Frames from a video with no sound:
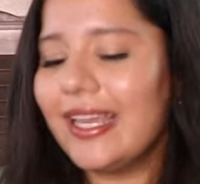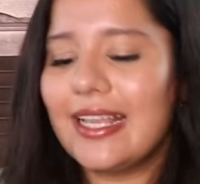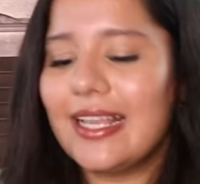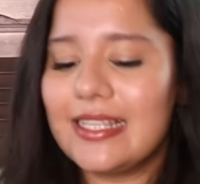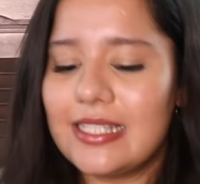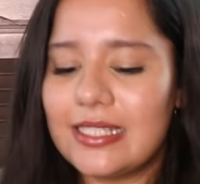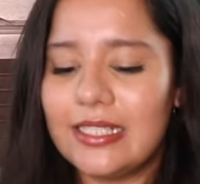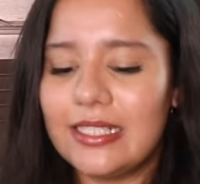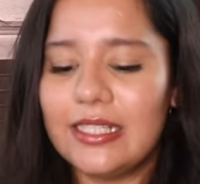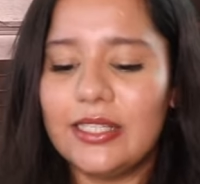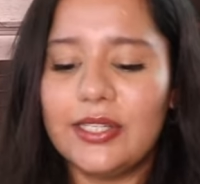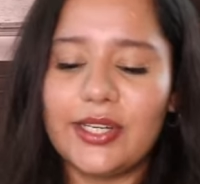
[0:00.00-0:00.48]

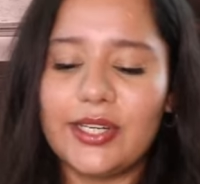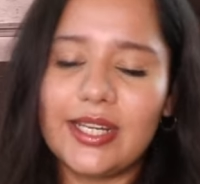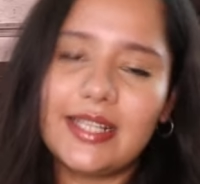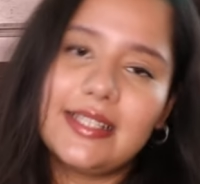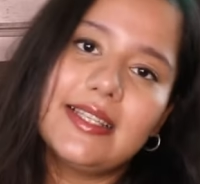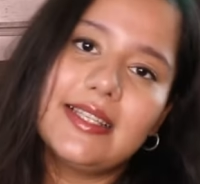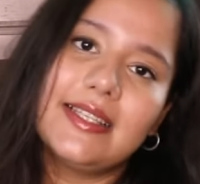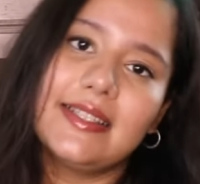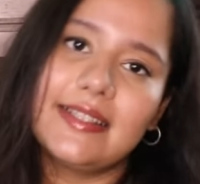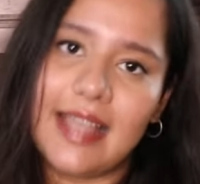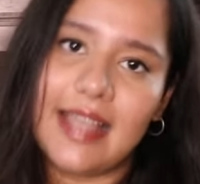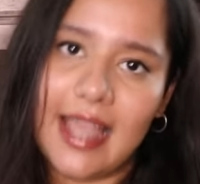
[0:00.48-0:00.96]
acid in
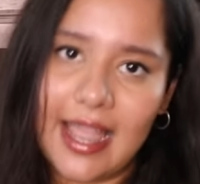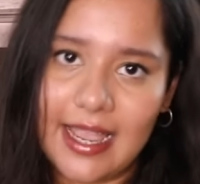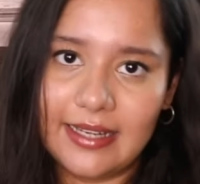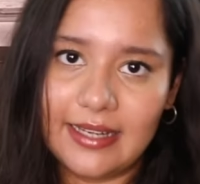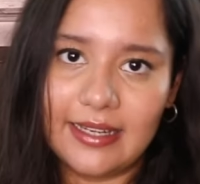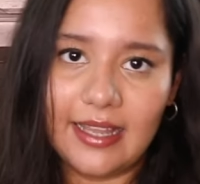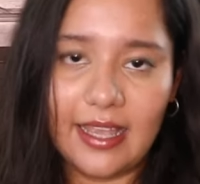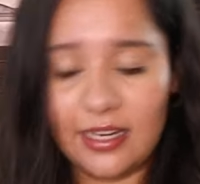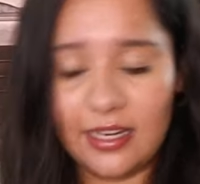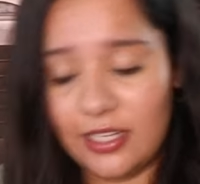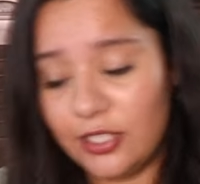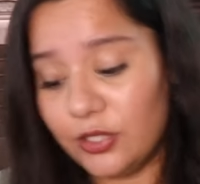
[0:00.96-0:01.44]
traces
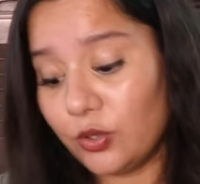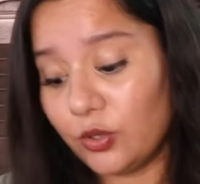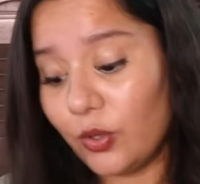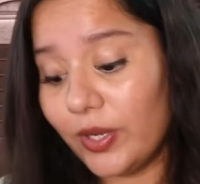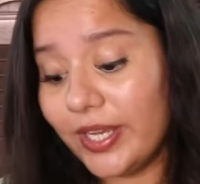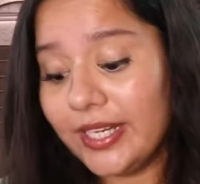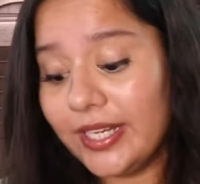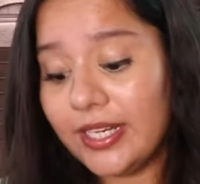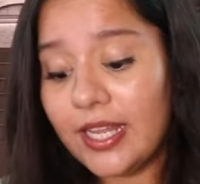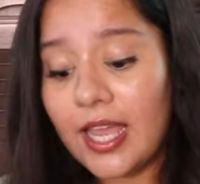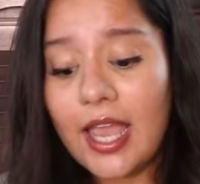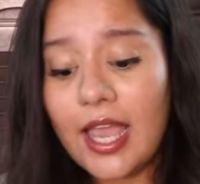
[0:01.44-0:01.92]
and
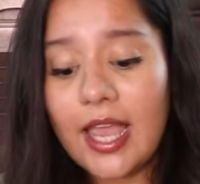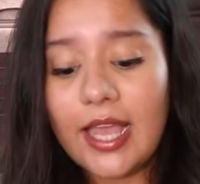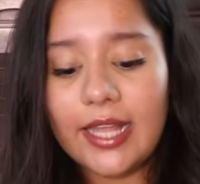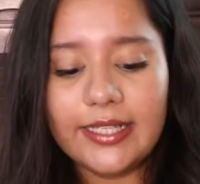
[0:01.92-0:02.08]
allantoin.